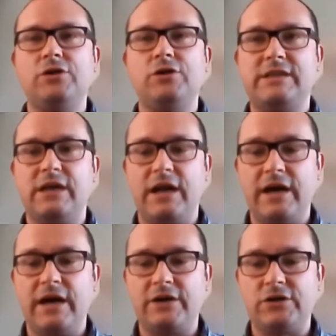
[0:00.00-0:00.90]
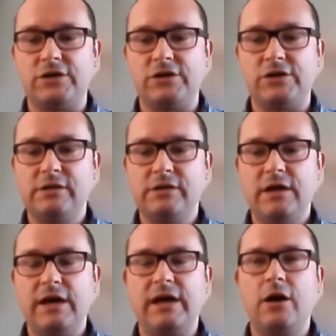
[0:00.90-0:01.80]
waste collection service,
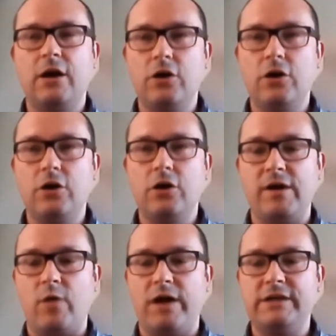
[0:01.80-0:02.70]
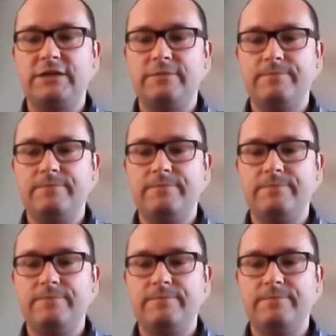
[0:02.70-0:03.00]
including for green waste.